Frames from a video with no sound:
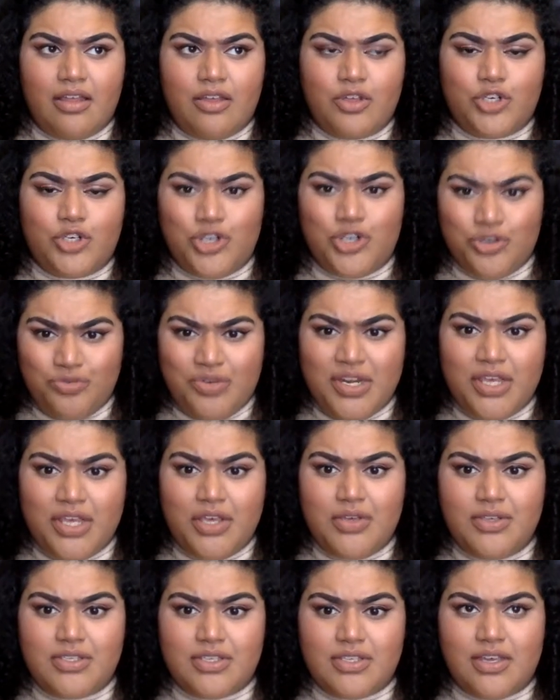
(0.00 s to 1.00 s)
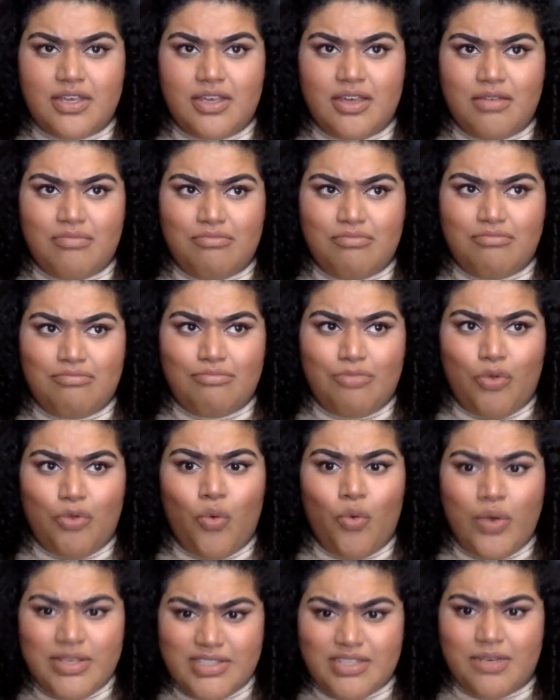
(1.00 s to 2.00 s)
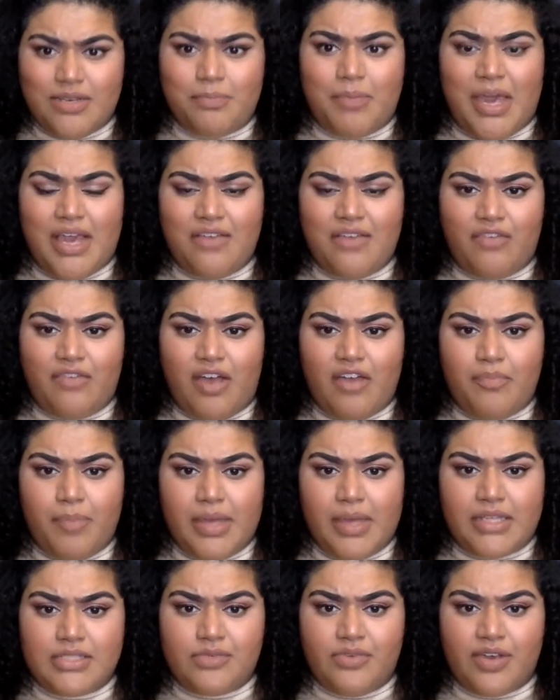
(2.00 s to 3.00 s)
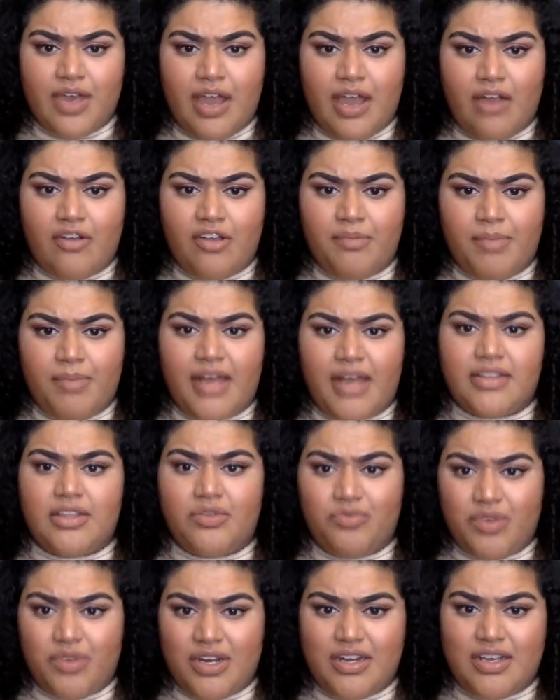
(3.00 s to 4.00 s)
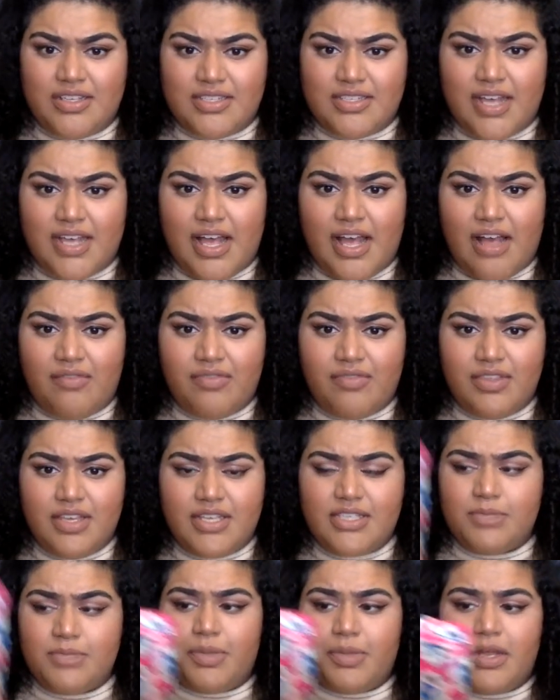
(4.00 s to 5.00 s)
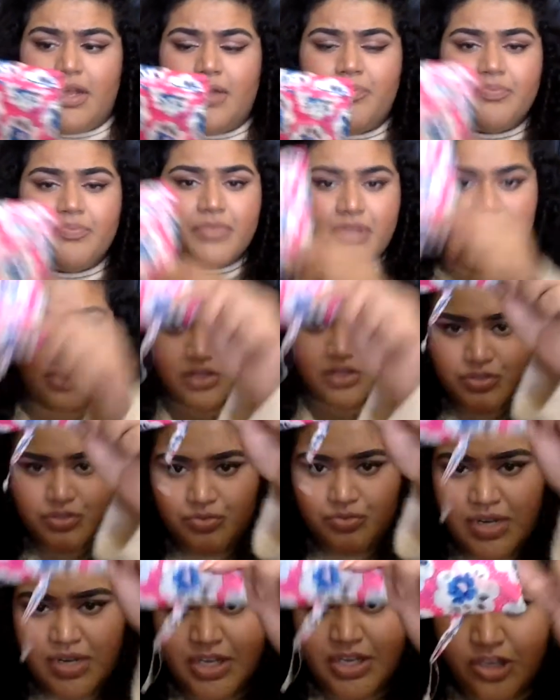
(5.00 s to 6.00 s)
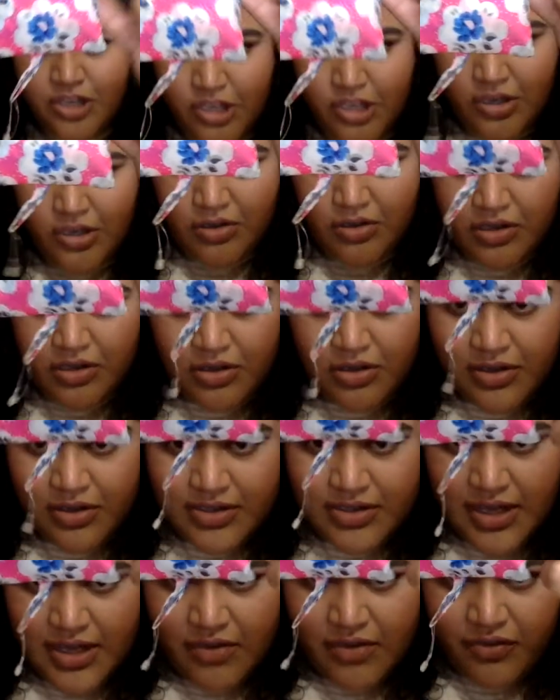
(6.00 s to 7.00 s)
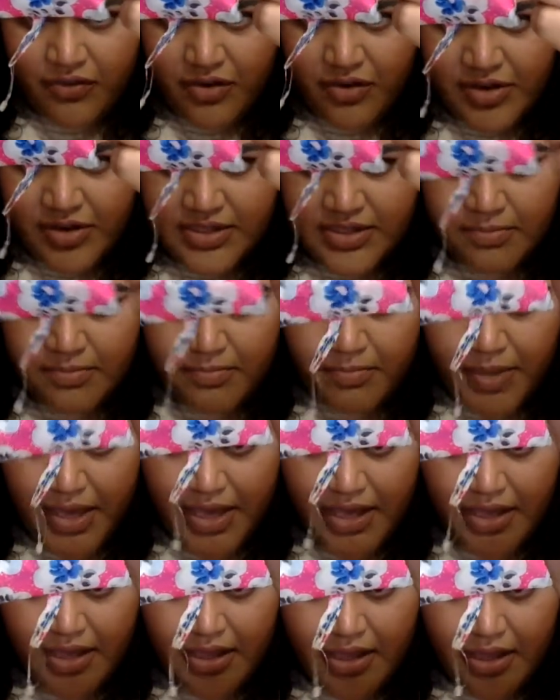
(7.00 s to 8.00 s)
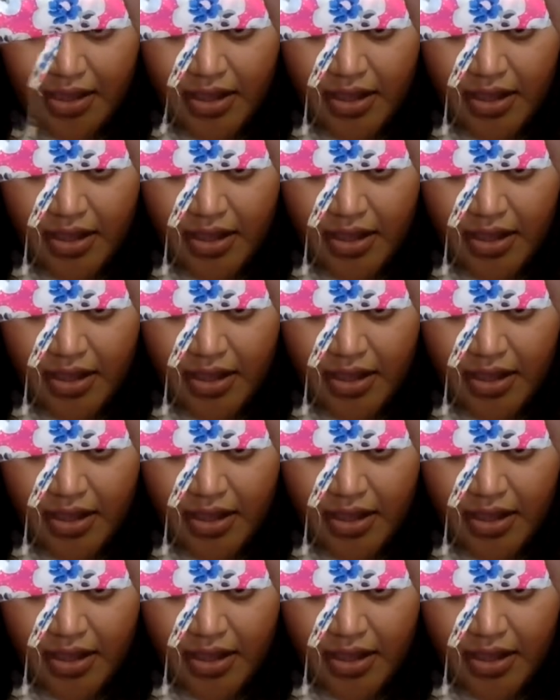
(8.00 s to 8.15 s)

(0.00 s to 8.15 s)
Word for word: Should really use it. Always end up paying five pence for a carrier bag, then realizing I have this, but it's really cute. You know, it's like fluorescent pink